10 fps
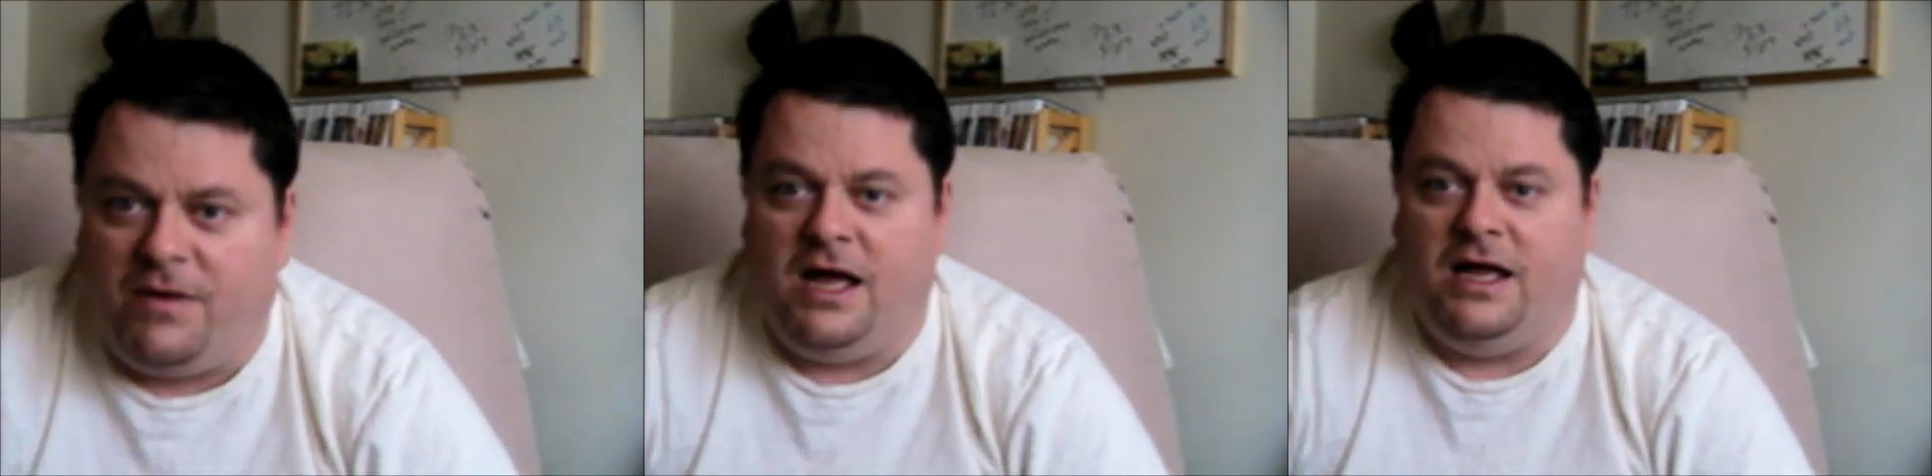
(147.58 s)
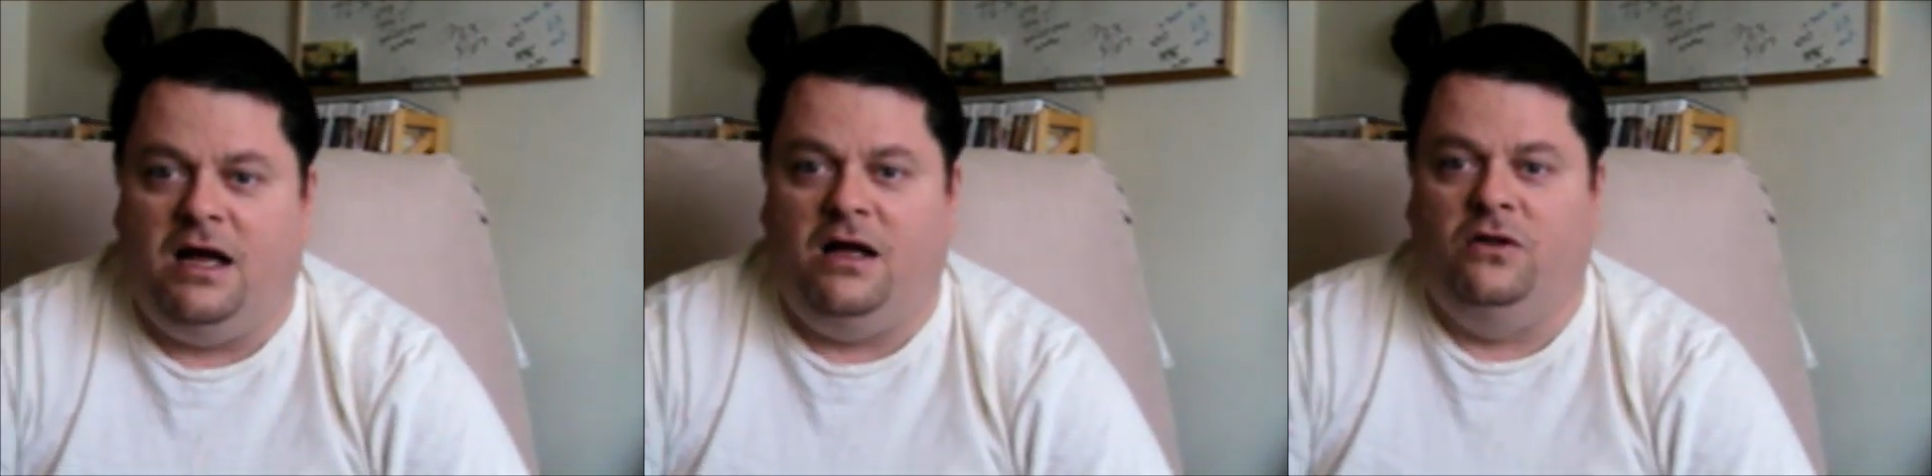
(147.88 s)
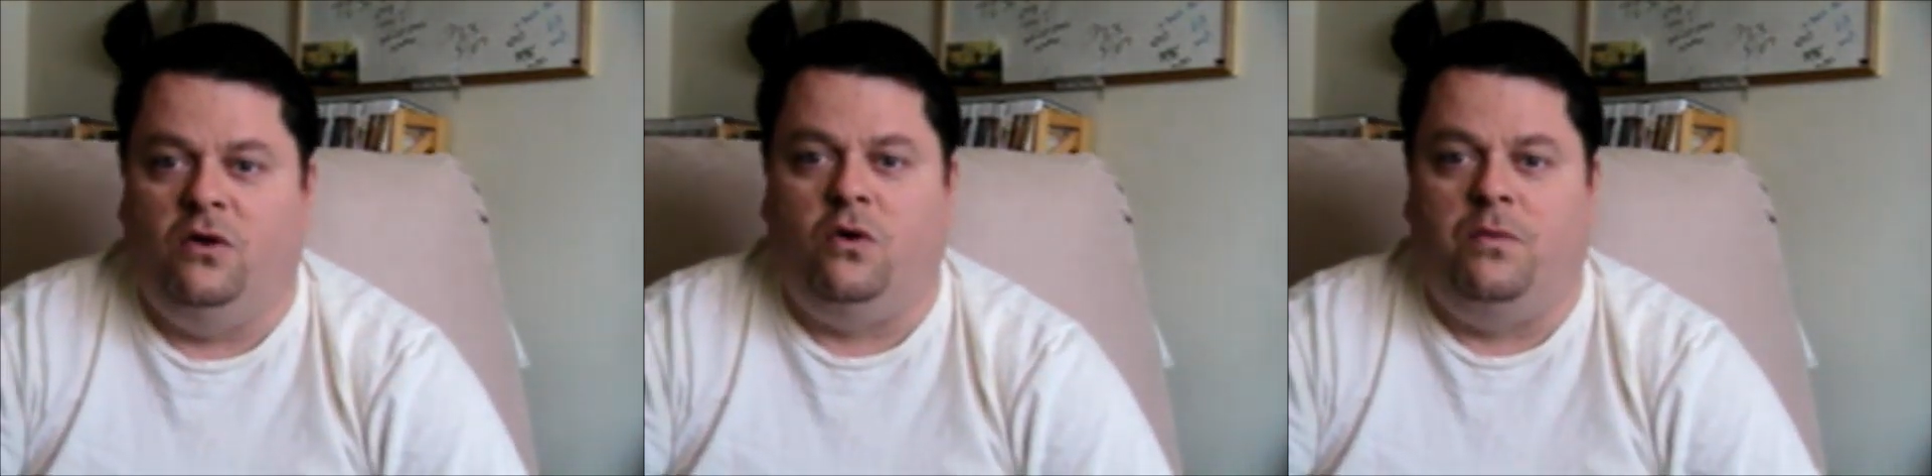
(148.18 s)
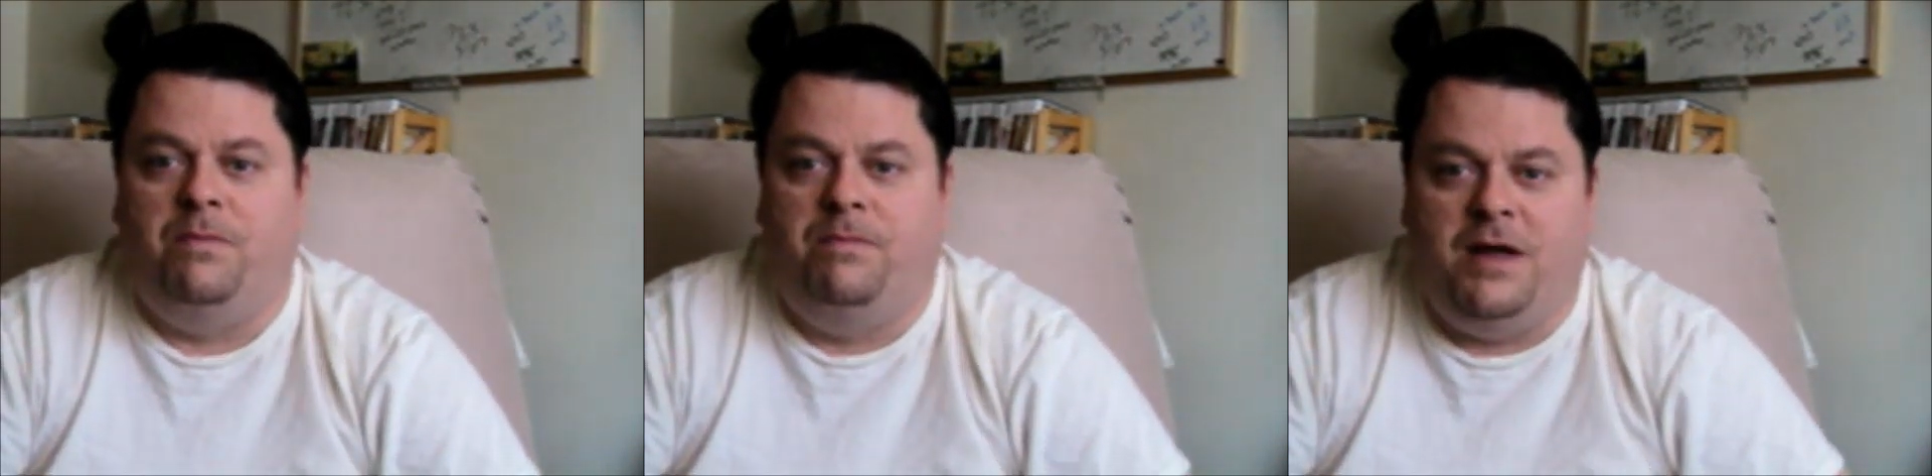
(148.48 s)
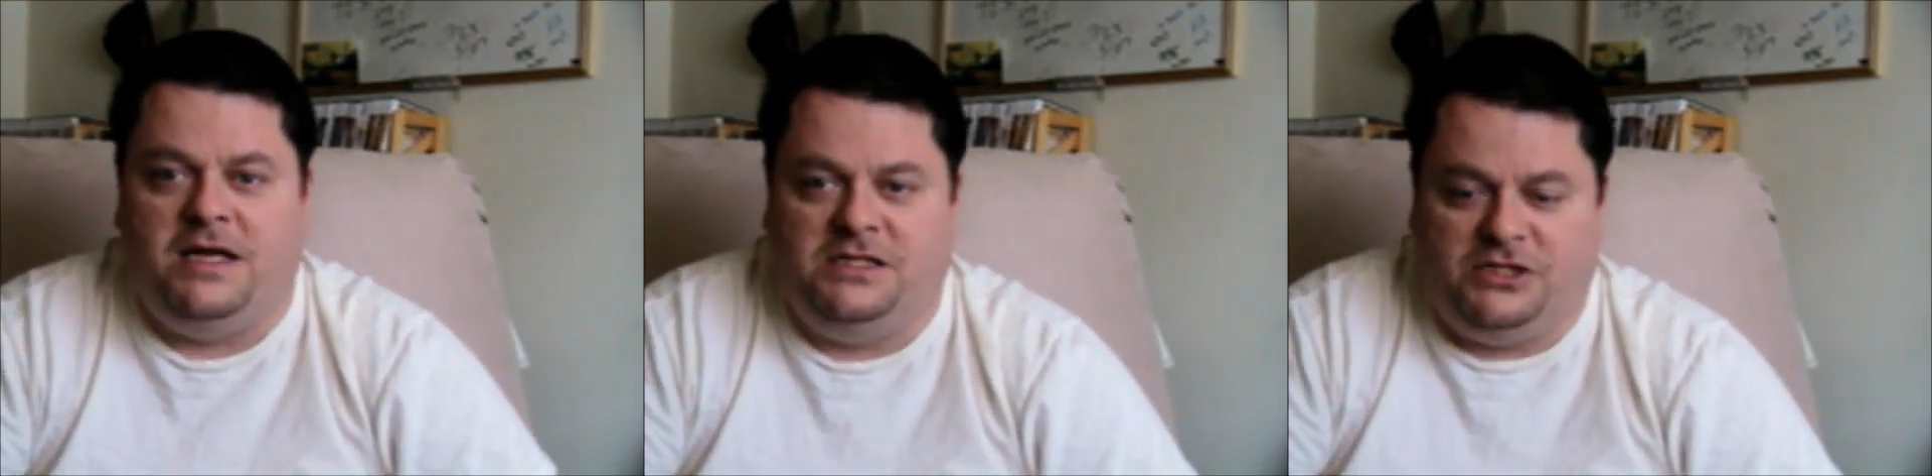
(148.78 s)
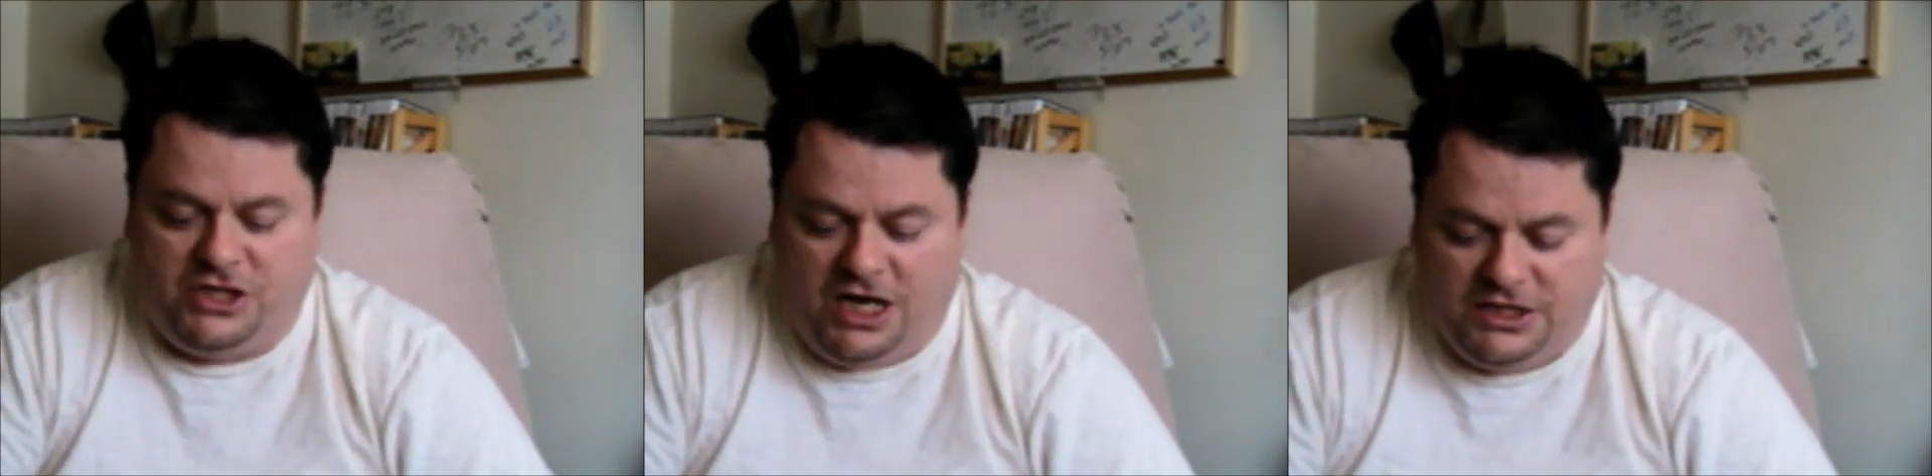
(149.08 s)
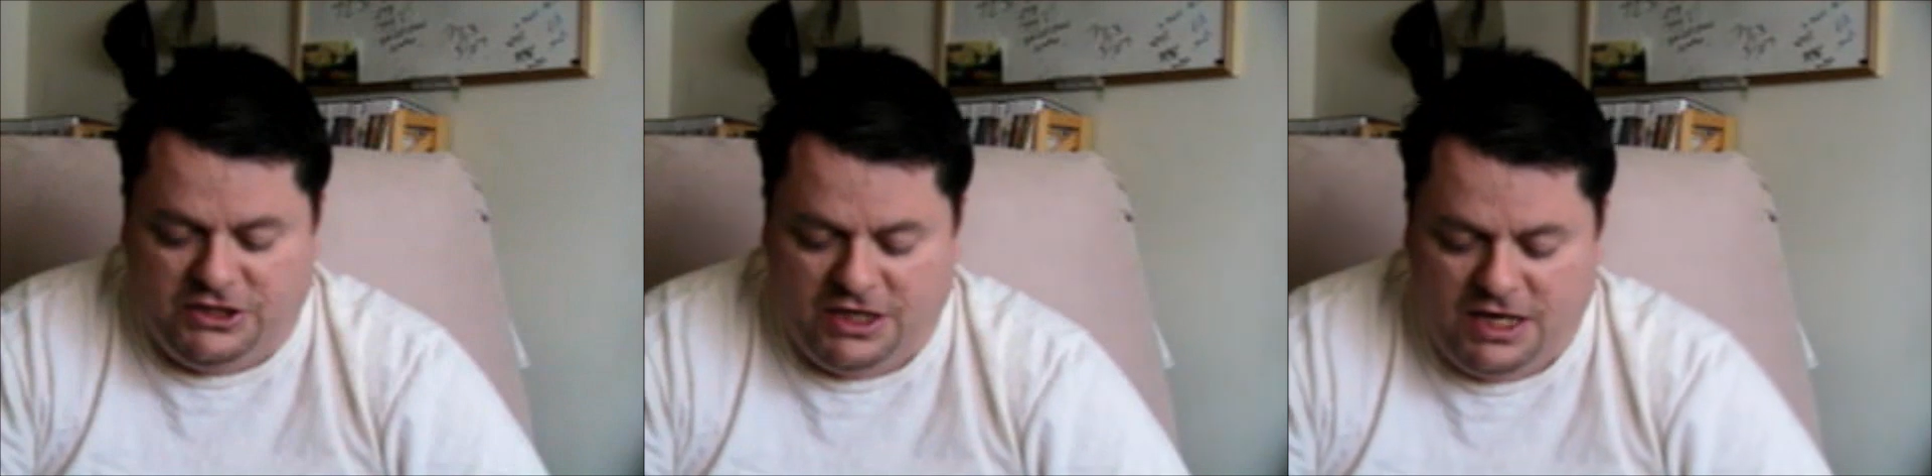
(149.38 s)
from my local base
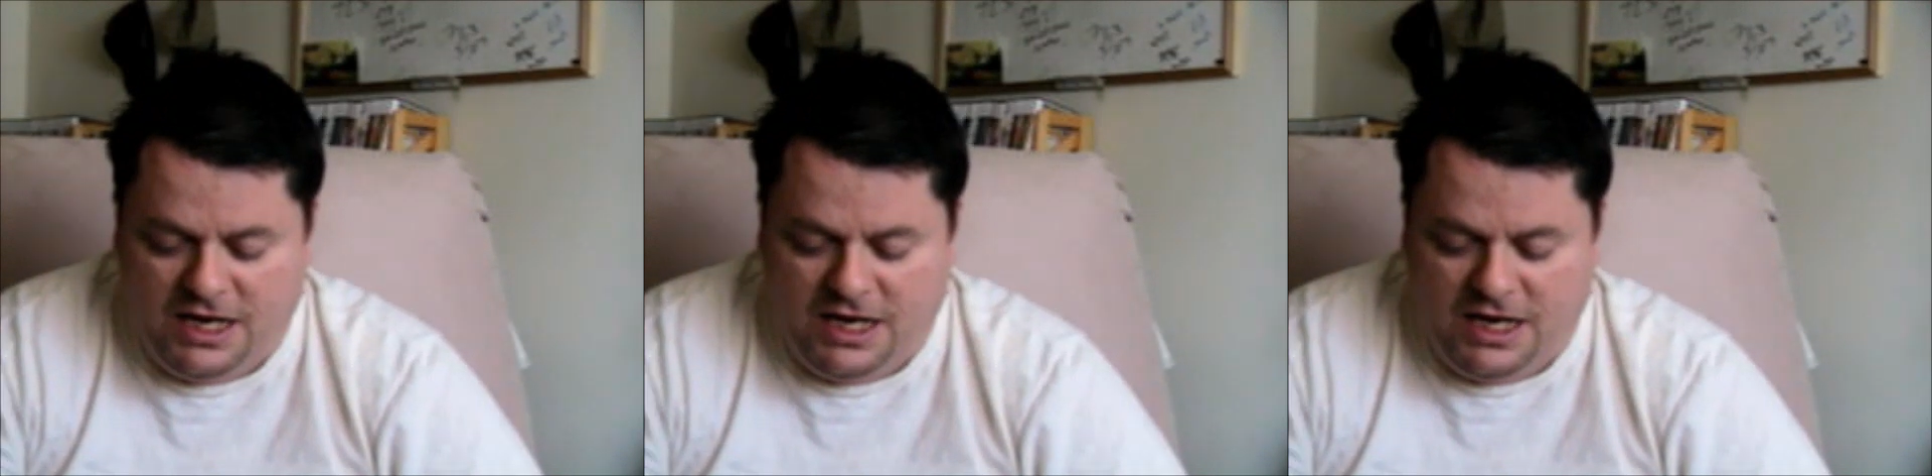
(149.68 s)
exchange.